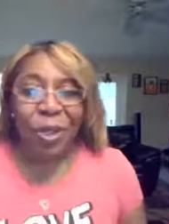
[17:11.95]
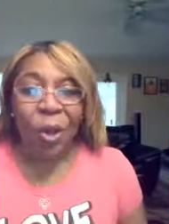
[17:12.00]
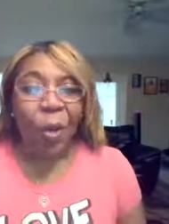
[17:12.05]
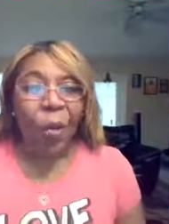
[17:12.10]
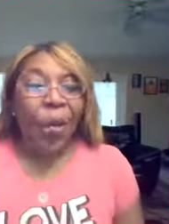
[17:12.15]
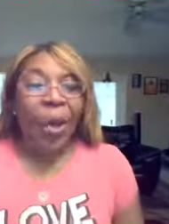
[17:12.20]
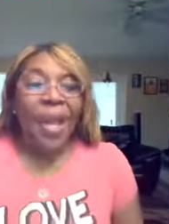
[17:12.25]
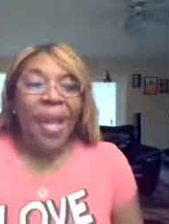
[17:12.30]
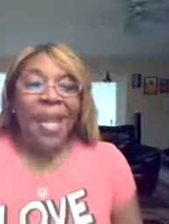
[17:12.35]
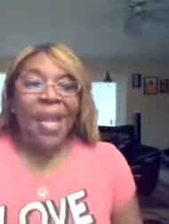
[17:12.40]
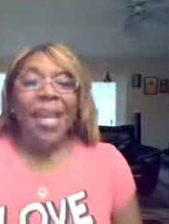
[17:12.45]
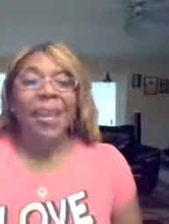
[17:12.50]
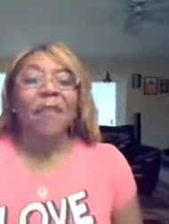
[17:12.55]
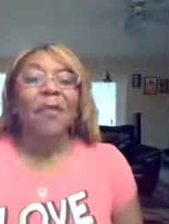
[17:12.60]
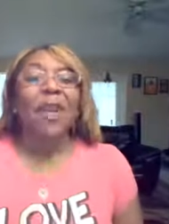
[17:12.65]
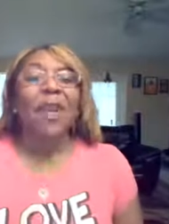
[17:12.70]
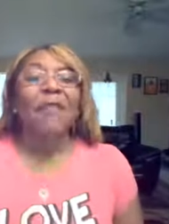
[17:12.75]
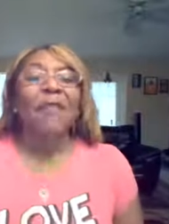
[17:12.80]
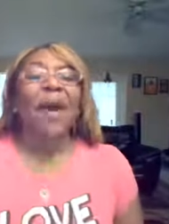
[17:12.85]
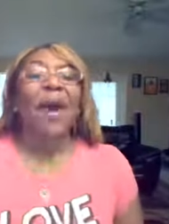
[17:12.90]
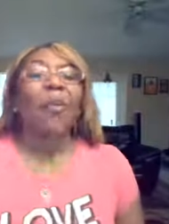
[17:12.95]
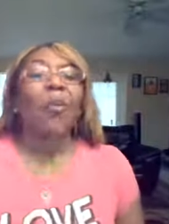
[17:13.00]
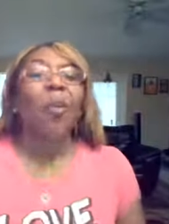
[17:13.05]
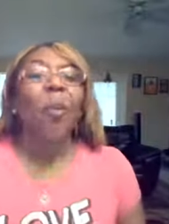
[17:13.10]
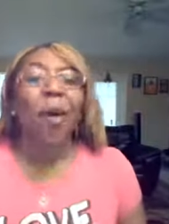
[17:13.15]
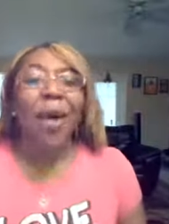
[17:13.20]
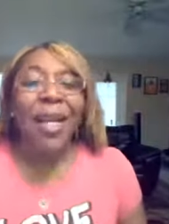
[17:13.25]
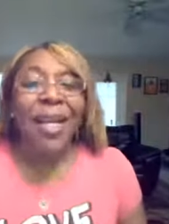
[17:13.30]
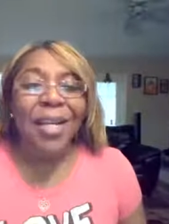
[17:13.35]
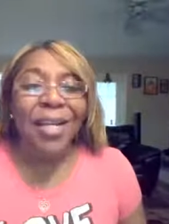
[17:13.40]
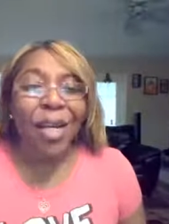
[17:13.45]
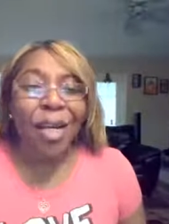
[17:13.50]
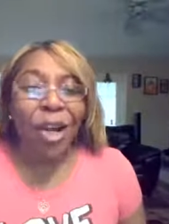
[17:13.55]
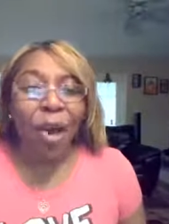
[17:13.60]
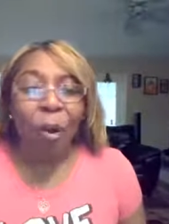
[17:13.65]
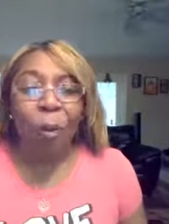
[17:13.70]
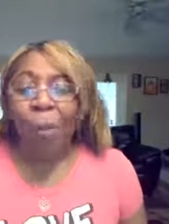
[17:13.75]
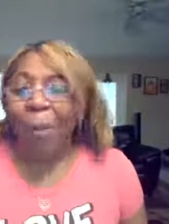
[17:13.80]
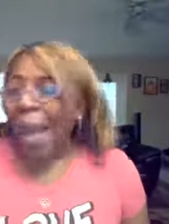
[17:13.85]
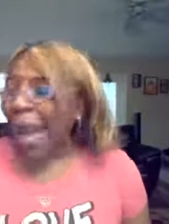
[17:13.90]
So even if I wanted to
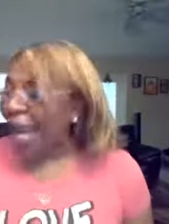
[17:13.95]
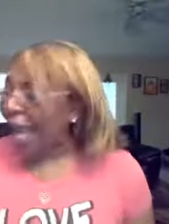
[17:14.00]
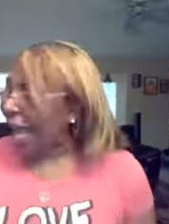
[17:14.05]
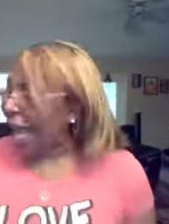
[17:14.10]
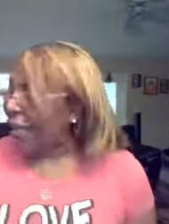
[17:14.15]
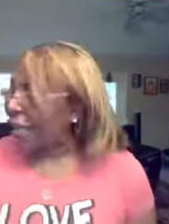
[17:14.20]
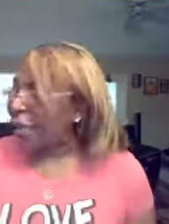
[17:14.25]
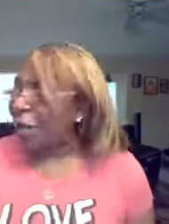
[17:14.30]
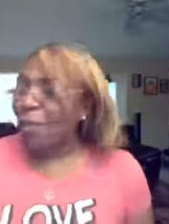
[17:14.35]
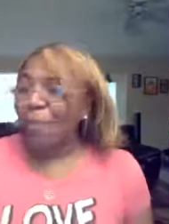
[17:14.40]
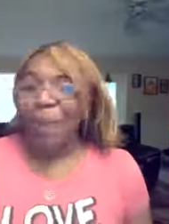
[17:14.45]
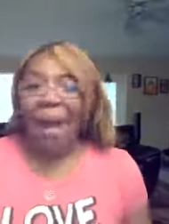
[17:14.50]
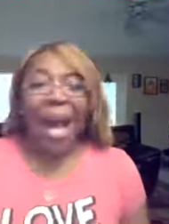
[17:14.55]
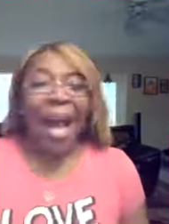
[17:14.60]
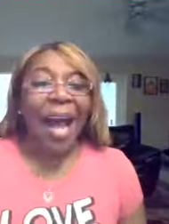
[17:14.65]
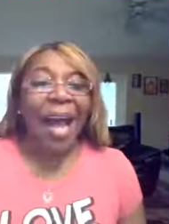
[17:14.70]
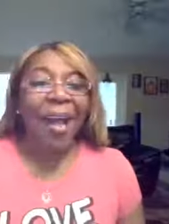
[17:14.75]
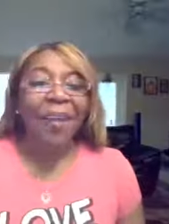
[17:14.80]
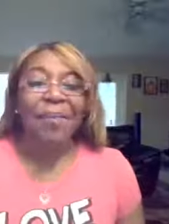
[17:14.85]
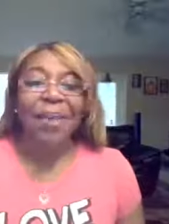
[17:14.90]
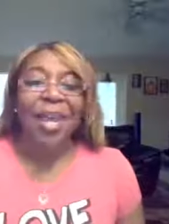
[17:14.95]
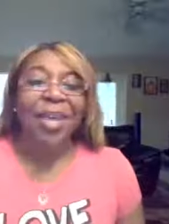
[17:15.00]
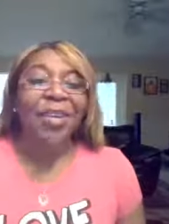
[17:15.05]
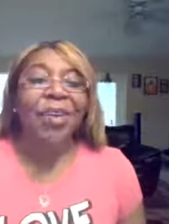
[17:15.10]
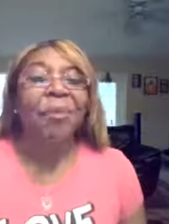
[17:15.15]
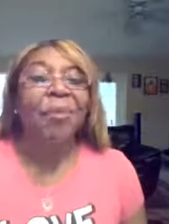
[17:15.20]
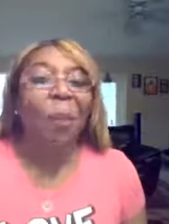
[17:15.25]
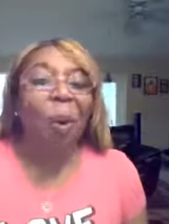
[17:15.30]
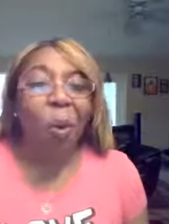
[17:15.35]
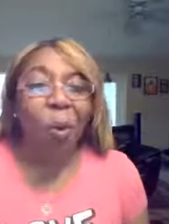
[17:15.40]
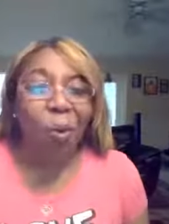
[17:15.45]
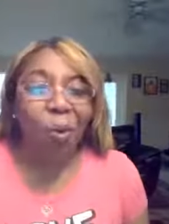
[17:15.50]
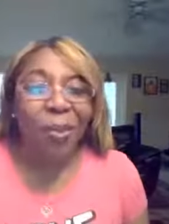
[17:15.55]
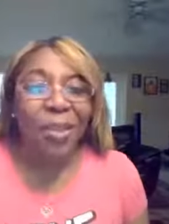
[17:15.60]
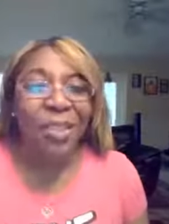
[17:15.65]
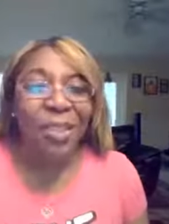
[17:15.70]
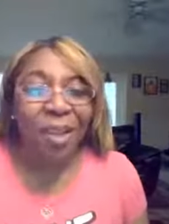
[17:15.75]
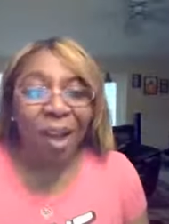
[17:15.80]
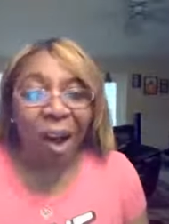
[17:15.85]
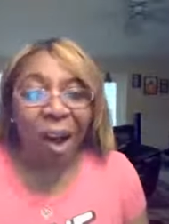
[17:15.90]
go back, I looked behind me and the boat
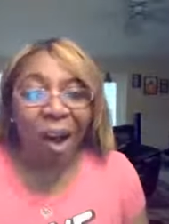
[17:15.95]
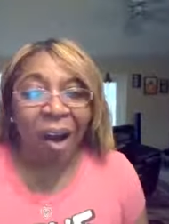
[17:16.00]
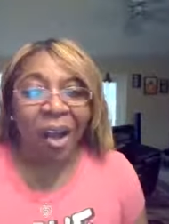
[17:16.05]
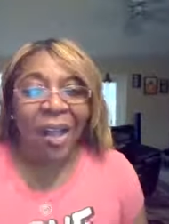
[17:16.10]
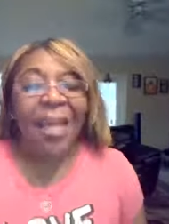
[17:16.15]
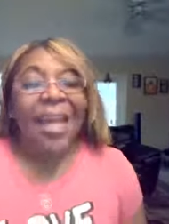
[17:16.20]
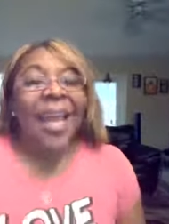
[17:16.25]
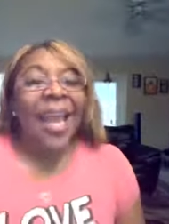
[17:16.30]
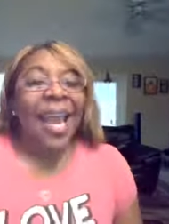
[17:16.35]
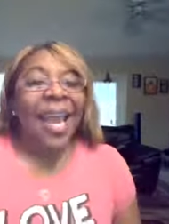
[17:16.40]
was gone.